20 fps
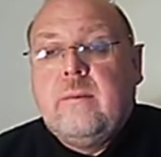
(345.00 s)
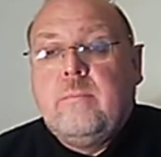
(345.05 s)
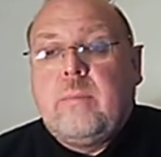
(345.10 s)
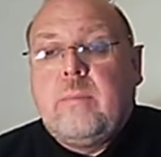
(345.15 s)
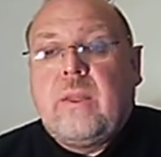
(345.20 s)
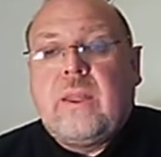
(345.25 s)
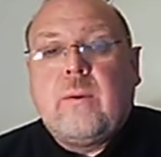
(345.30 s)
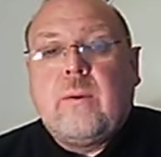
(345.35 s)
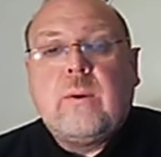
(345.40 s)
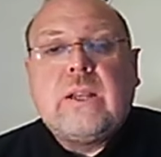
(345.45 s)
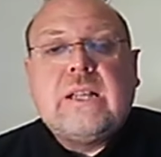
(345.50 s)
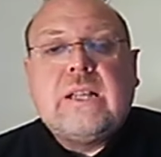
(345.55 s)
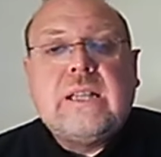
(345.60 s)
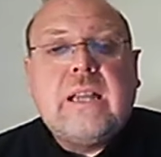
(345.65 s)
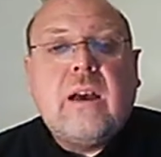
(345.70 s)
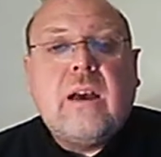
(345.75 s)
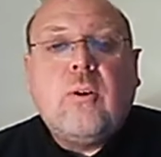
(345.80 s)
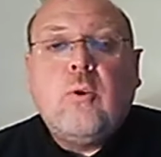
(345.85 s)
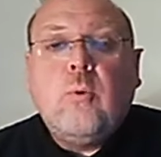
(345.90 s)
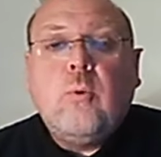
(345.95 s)
but there was
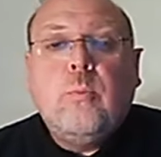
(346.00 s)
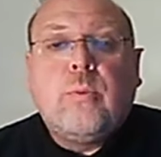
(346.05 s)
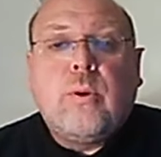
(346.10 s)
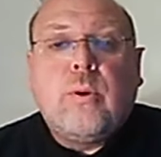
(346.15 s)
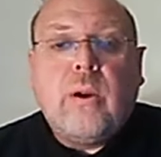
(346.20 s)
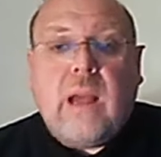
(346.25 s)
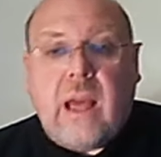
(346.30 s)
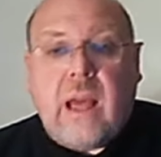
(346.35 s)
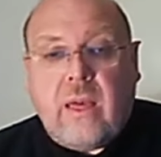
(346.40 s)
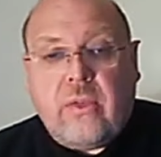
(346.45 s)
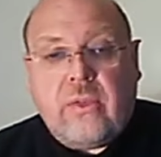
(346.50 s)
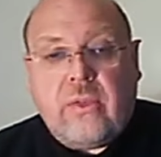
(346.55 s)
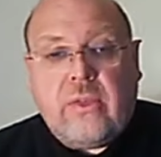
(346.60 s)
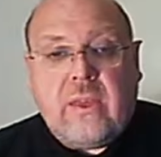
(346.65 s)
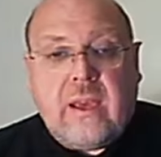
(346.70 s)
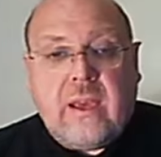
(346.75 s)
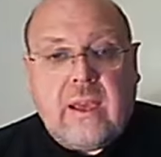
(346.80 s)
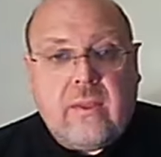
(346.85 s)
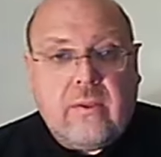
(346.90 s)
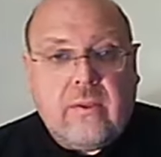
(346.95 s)
no breath
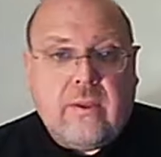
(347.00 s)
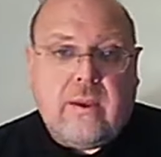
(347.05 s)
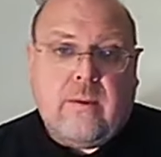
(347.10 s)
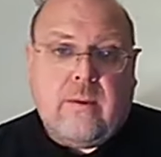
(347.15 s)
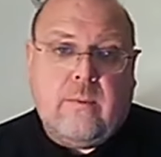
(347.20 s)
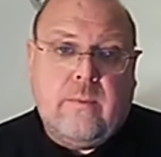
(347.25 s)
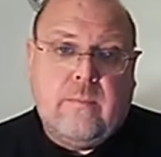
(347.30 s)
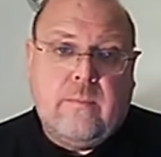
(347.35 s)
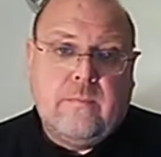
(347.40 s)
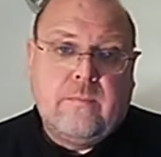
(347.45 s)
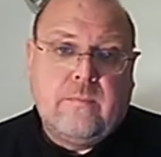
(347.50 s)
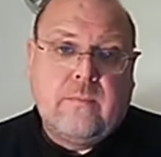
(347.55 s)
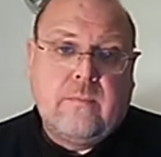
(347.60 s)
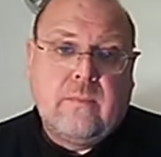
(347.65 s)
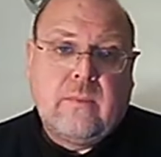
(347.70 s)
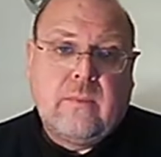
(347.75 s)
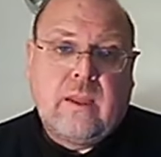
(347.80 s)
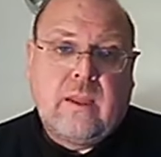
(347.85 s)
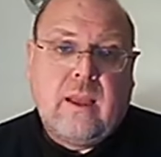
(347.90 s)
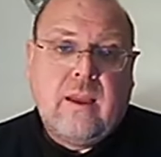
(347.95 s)
in them.
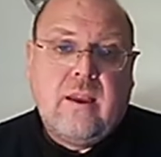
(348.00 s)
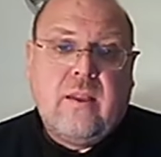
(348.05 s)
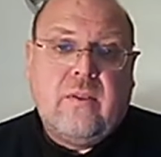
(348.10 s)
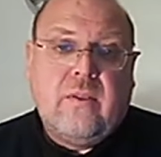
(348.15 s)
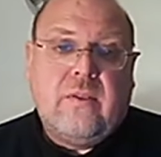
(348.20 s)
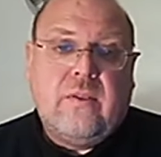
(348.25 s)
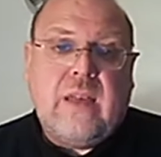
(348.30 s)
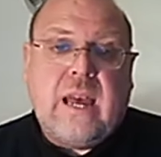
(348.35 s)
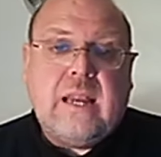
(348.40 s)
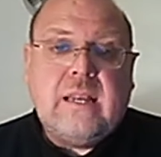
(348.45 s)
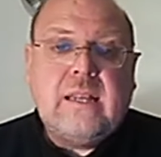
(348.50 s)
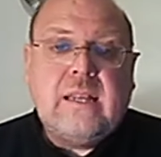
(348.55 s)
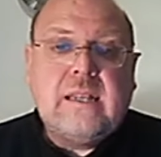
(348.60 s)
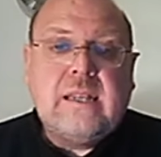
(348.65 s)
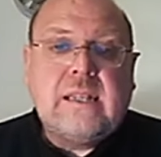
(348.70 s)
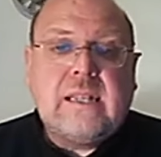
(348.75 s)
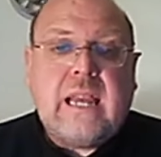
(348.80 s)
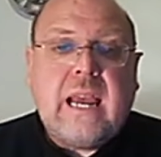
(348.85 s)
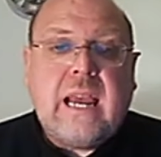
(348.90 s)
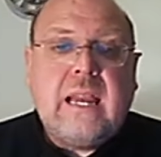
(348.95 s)
Then
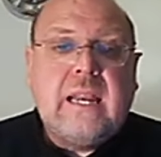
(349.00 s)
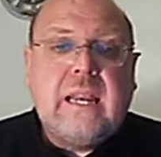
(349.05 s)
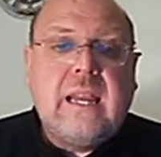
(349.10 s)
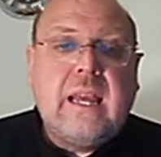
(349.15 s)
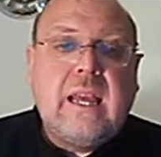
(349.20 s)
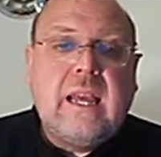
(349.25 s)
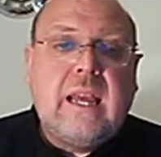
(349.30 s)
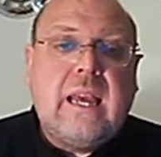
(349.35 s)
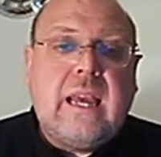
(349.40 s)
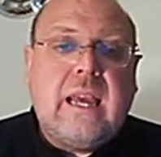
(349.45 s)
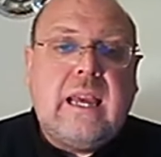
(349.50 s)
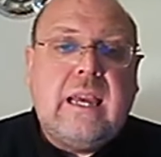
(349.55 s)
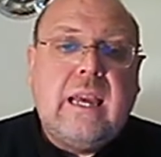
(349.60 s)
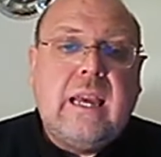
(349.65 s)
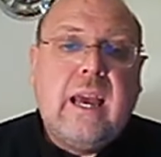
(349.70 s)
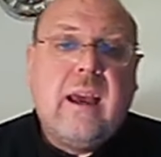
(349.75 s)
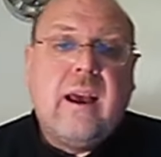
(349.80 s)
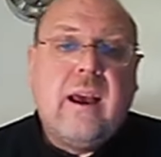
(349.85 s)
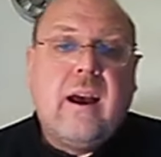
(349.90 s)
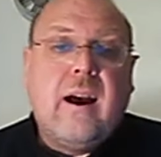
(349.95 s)
said he
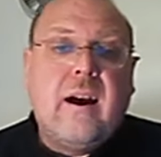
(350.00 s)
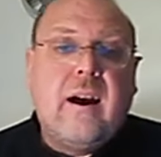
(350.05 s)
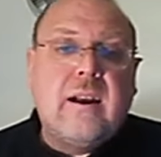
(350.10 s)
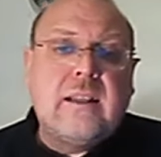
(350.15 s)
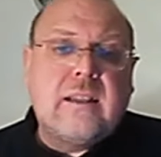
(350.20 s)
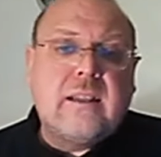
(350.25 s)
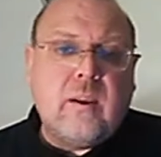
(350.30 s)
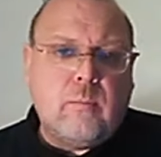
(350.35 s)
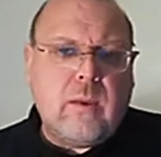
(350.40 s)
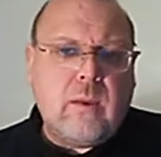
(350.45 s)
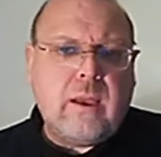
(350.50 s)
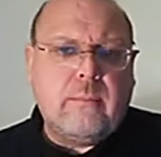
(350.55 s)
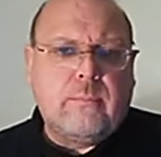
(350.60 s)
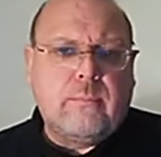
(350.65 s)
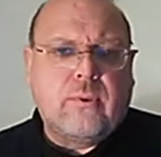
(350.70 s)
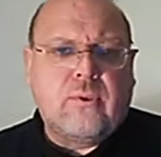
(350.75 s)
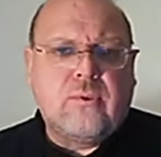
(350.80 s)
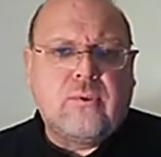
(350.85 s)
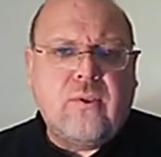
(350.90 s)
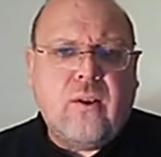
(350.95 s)
unto me,
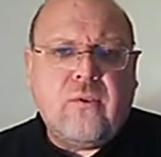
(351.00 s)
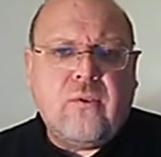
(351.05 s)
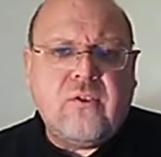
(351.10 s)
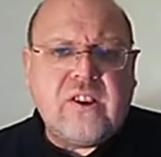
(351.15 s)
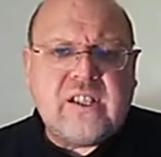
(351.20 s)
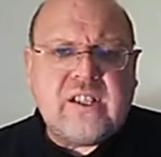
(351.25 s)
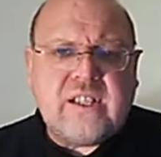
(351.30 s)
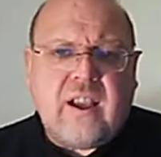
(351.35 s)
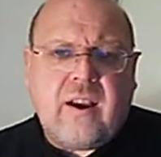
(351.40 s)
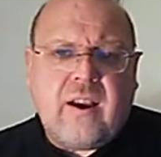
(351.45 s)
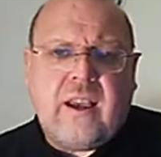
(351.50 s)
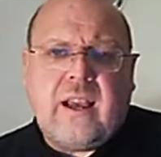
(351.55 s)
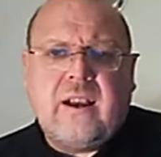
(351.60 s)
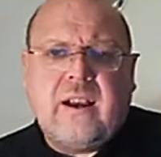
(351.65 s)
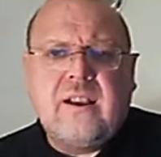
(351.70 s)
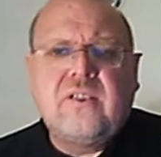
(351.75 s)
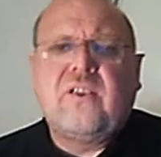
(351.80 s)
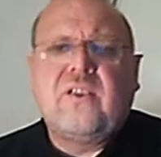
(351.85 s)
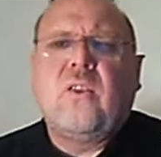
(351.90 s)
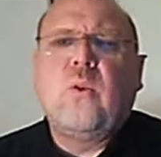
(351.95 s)
Prophesy
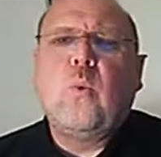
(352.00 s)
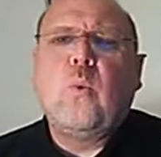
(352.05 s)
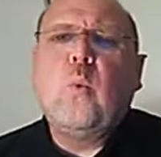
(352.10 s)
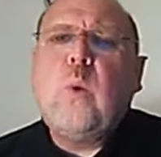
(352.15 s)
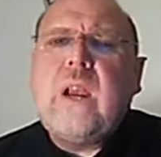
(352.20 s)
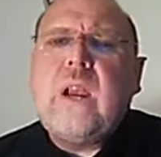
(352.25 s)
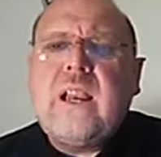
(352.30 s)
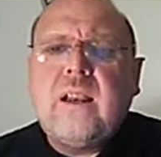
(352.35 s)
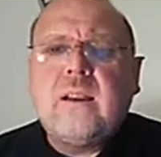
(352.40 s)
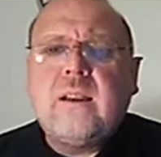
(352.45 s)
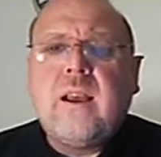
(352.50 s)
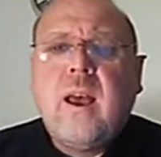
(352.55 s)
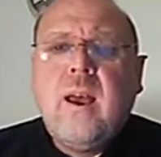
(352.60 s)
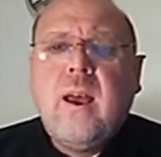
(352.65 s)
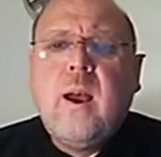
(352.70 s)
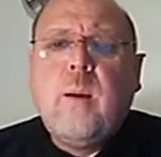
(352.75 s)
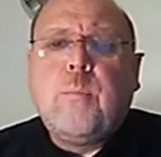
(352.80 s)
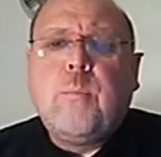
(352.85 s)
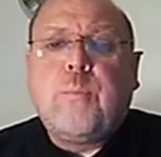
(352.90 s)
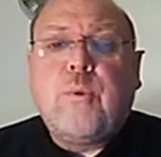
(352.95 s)
unto the wind,
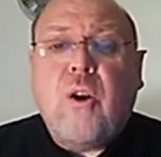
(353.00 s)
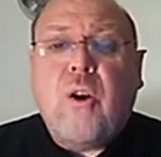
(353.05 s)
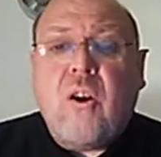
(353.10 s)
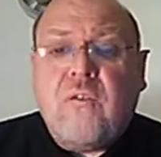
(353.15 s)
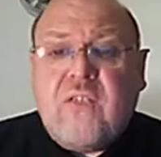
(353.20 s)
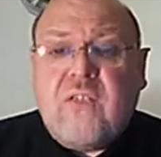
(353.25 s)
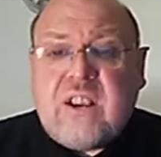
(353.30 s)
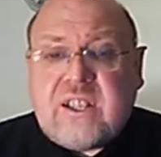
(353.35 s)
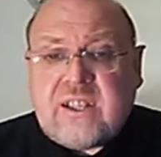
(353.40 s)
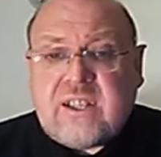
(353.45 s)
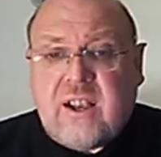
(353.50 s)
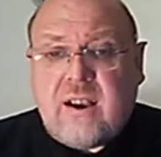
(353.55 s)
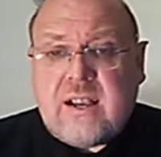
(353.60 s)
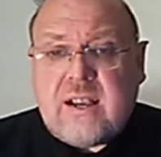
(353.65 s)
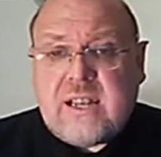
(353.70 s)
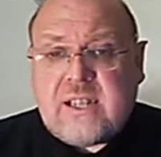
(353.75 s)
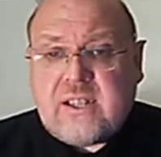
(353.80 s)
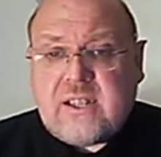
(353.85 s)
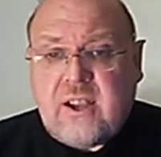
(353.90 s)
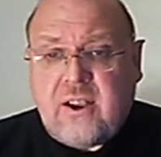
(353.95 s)
prophesy,
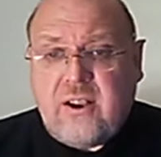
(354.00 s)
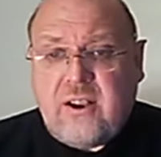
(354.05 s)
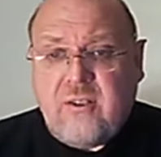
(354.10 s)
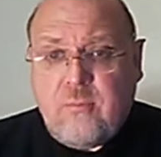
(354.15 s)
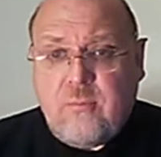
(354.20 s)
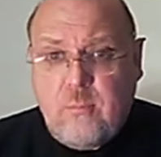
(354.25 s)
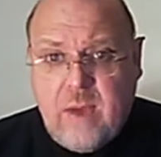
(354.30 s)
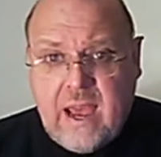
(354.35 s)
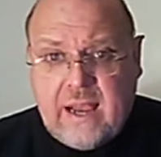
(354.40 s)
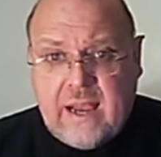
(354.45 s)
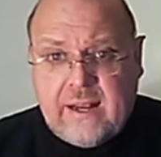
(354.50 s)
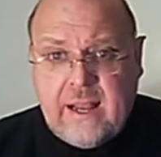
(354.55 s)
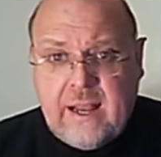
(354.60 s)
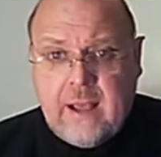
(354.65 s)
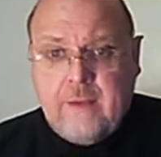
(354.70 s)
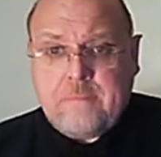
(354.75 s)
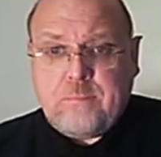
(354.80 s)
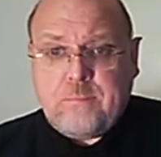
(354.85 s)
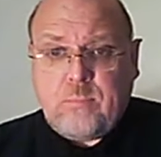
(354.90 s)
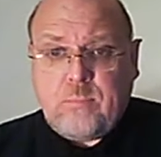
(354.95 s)
Son of Man,
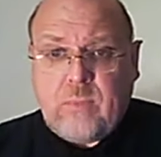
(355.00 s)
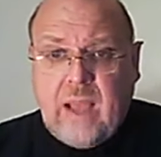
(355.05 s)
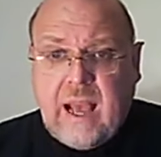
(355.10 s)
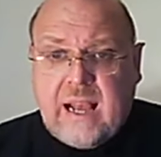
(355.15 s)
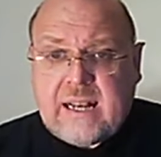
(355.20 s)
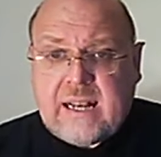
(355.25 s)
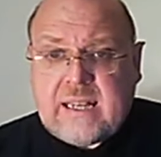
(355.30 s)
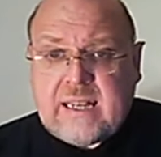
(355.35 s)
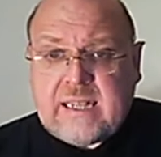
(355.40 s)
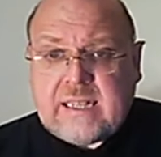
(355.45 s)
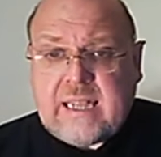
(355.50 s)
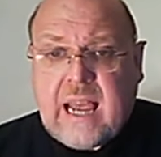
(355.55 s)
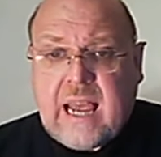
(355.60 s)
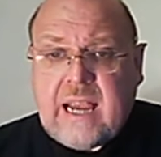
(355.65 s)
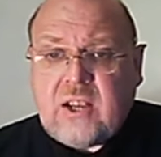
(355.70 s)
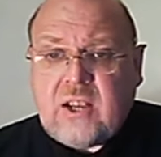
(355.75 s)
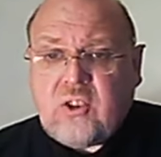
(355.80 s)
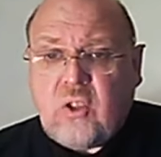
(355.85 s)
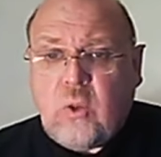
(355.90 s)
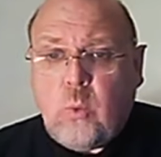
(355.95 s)
and say
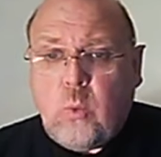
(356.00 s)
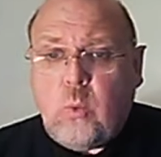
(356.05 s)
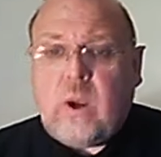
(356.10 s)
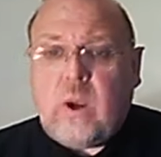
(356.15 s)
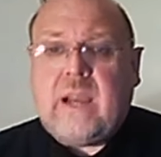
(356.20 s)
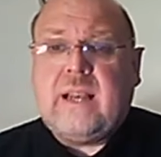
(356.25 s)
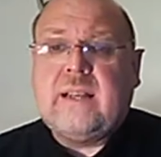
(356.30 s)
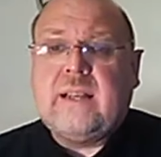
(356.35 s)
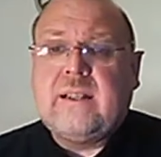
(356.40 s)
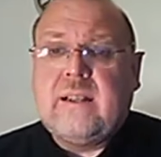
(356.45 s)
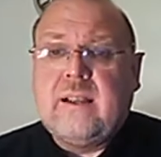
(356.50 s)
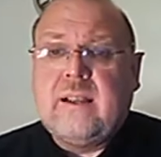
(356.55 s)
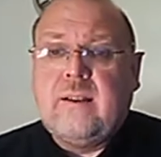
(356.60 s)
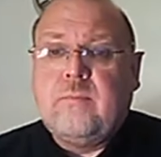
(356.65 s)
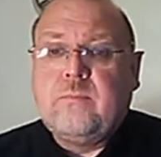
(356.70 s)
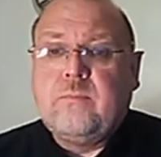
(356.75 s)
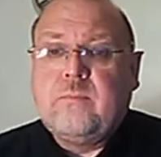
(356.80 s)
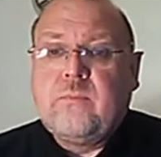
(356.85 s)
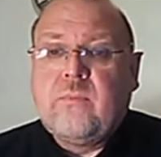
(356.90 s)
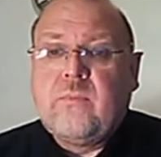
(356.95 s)
to the wind,
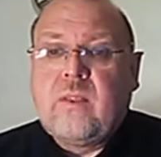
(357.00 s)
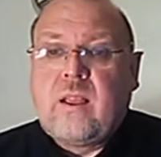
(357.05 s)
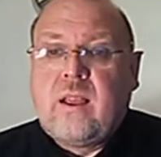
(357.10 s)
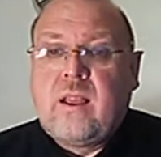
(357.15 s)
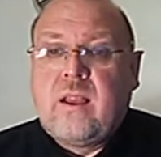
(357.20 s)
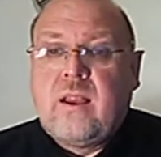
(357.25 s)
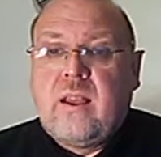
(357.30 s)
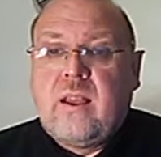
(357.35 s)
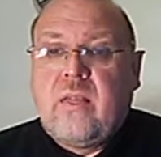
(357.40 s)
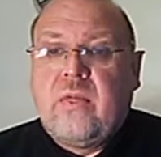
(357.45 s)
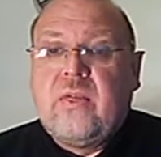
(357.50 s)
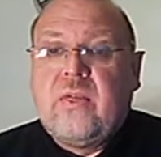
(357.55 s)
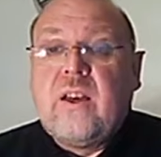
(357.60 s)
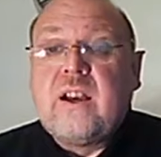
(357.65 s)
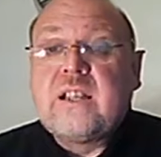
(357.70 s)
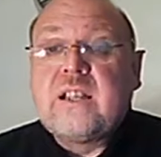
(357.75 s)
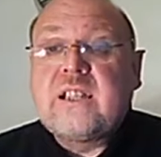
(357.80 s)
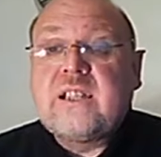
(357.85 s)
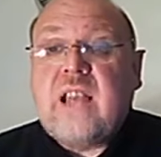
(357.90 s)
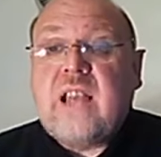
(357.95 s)

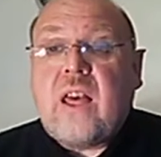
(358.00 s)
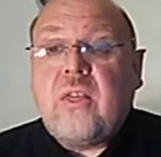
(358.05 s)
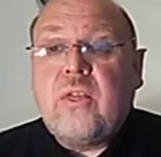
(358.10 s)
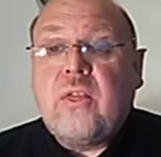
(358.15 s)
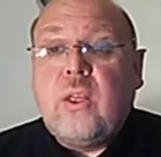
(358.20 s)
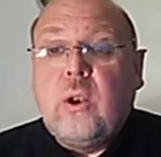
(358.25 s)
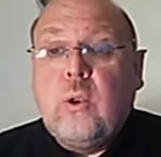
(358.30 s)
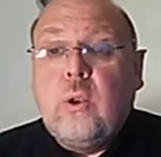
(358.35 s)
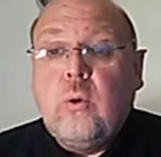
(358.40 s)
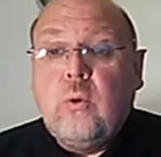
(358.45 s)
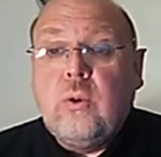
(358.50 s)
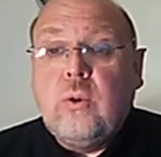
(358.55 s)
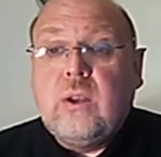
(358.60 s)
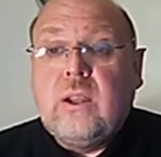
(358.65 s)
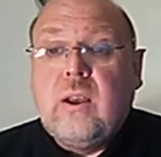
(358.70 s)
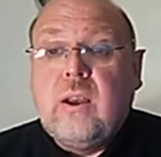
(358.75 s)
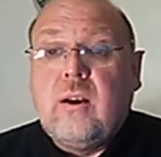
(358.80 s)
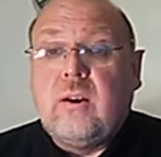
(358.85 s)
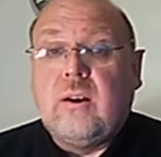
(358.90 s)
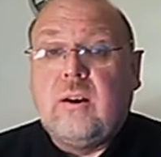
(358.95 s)
Thus saith the Lord
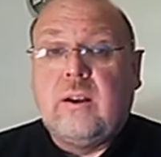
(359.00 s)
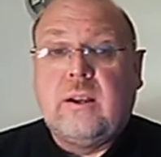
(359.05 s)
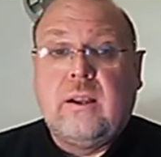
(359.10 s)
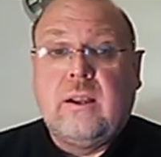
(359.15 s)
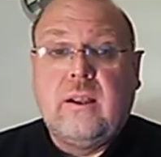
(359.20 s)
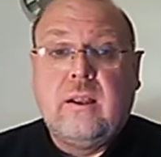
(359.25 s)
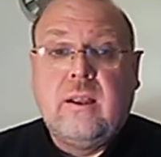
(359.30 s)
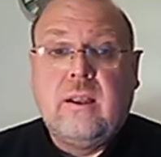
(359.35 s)
God,